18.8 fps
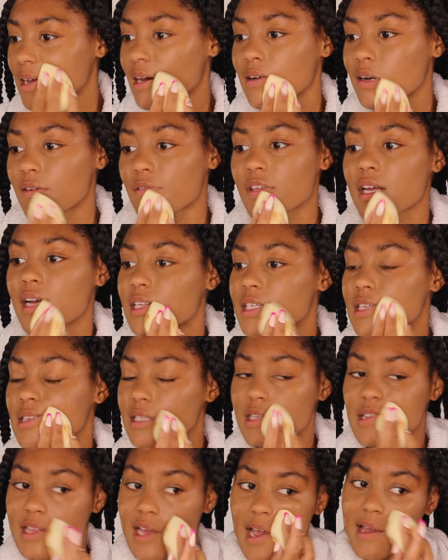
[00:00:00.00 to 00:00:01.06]
I don't know if you guys can
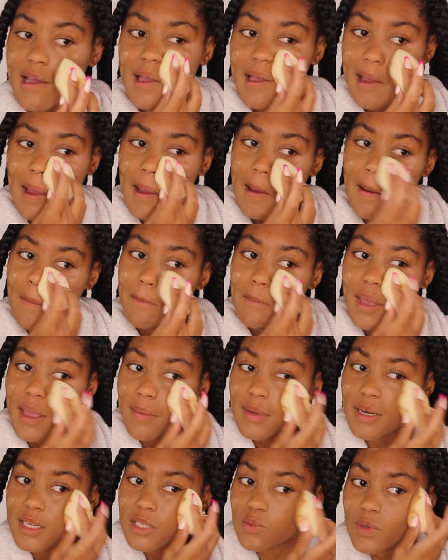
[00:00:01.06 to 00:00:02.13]
see that.
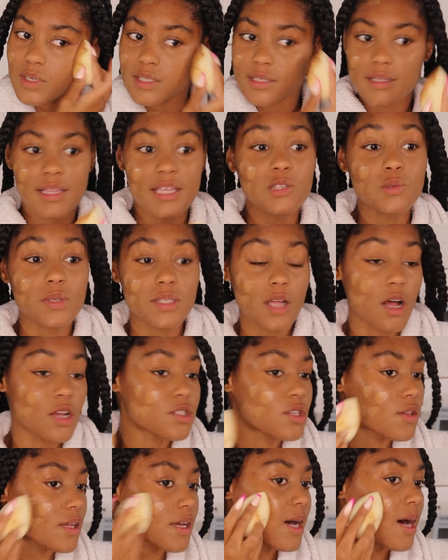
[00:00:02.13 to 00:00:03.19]
Maybe this was
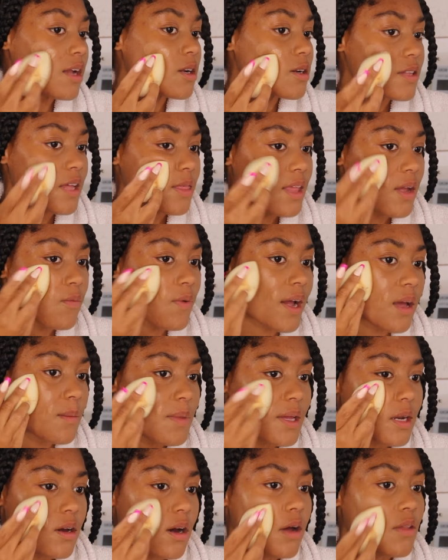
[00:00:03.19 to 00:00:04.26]
also the color that they
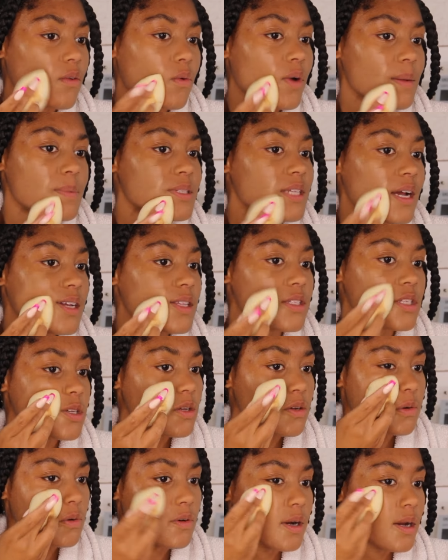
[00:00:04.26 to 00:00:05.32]
recommended on the website
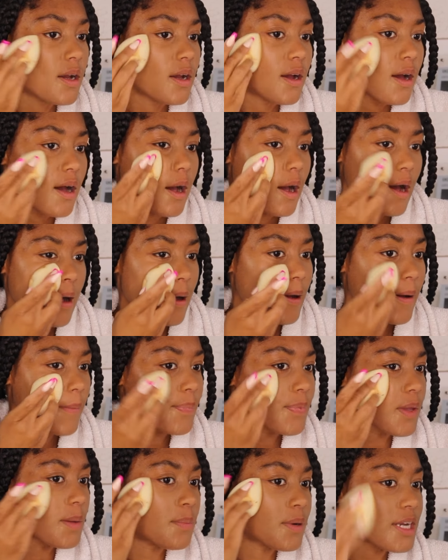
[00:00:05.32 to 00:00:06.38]
too.
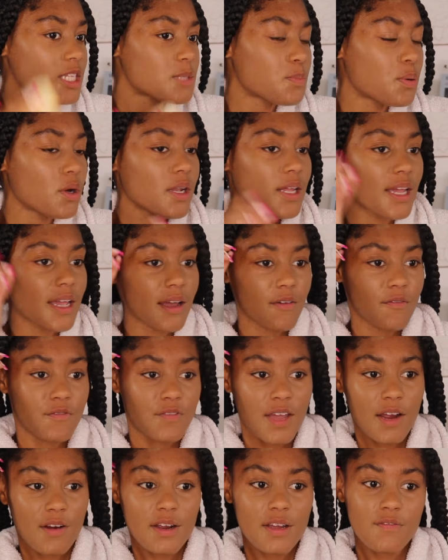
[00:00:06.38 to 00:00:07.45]
But it's pulling
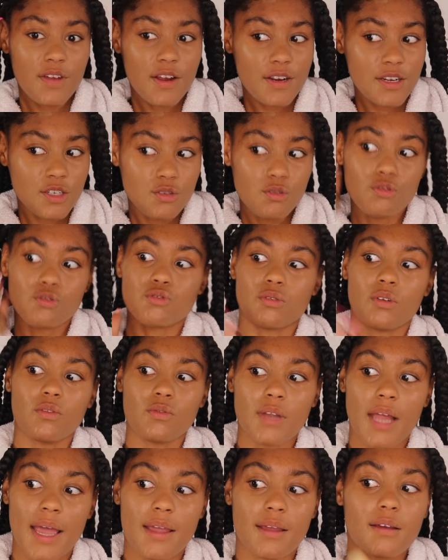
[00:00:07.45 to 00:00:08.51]
very, very neutral,
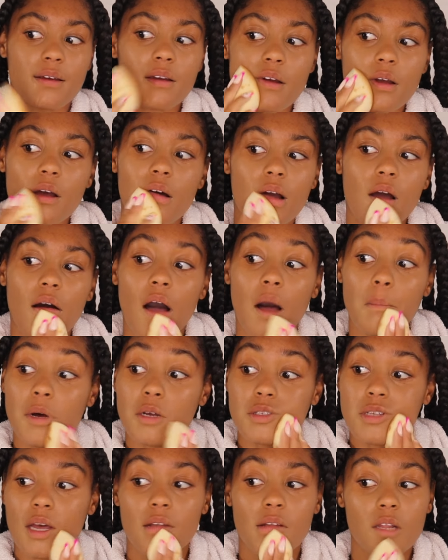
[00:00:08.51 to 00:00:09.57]
like
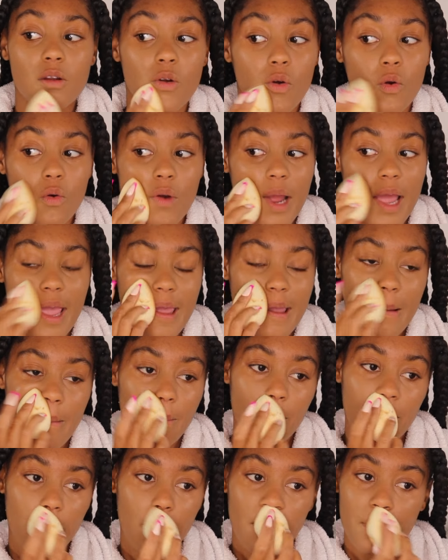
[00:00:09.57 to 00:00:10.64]
almost a little
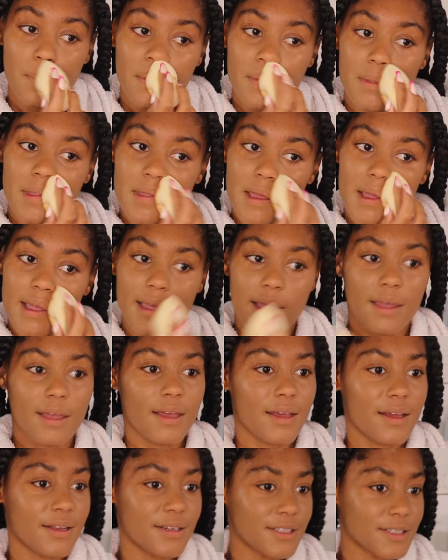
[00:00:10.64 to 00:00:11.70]
gray.
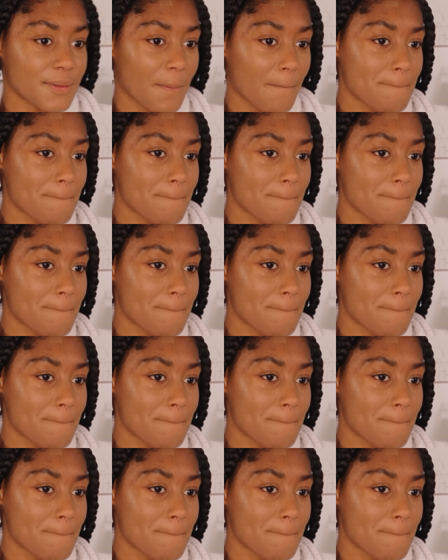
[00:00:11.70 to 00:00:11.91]
And